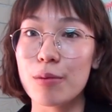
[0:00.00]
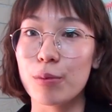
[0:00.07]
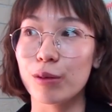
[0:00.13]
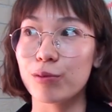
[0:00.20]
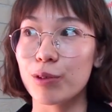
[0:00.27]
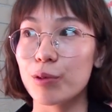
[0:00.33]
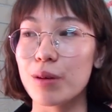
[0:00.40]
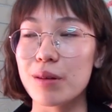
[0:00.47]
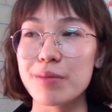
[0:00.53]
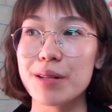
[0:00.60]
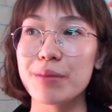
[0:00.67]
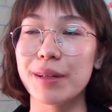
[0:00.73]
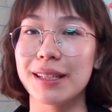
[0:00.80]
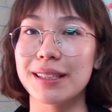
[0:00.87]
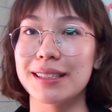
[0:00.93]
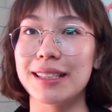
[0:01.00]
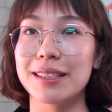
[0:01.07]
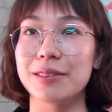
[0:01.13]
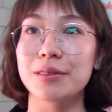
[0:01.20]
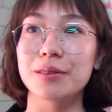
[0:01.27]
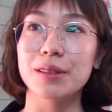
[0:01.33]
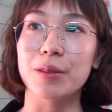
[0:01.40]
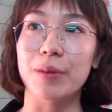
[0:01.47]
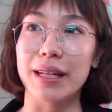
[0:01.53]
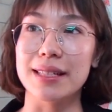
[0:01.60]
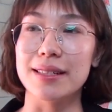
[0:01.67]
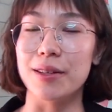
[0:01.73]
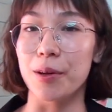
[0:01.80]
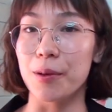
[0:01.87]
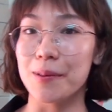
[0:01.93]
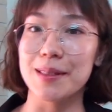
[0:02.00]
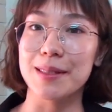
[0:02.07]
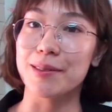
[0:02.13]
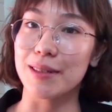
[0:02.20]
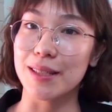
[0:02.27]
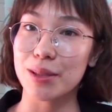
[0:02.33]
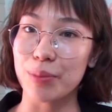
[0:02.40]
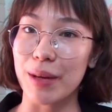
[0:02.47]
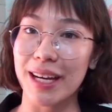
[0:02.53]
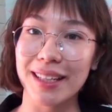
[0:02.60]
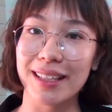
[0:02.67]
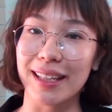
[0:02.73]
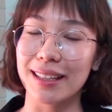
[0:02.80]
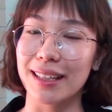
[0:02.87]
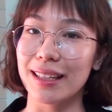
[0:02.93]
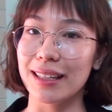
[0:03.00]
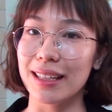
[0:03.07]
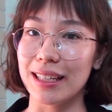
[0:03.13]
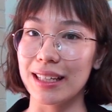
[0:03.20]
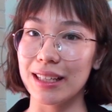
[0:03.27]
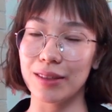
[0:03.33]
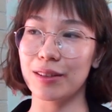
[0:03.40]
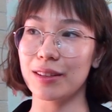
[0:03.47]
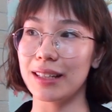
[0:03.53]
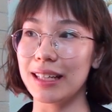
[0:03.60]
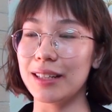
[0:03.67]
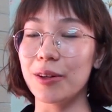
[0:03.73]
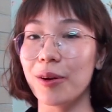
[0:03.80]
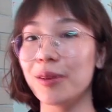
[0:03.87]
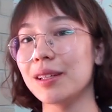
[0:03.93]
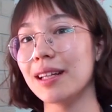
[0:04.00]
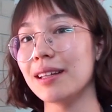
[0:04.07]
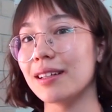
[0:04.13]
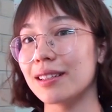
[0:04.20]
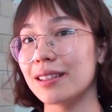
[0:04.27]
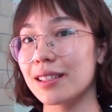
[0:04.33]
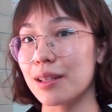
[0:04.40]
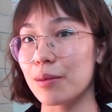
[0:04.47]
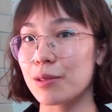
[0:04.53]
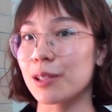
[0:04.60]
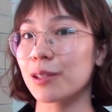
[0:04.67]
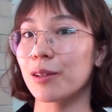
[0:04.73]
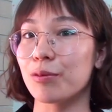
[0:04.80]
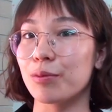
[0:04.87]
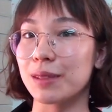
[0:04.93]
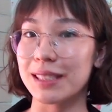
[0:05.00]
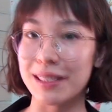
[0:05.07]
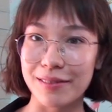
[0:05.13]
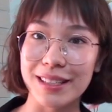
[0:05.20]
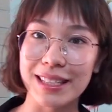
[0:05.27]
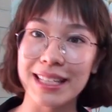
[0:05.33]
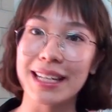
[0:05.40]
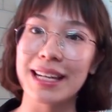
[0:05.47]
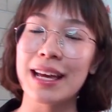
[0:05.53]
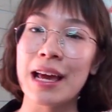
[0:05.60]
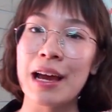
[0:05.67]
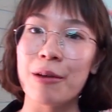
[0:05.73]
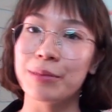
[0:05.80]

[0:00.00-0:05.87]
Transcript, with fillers: But for women, because they don't quite know what to expect, and then they know that they're the subject of passivity,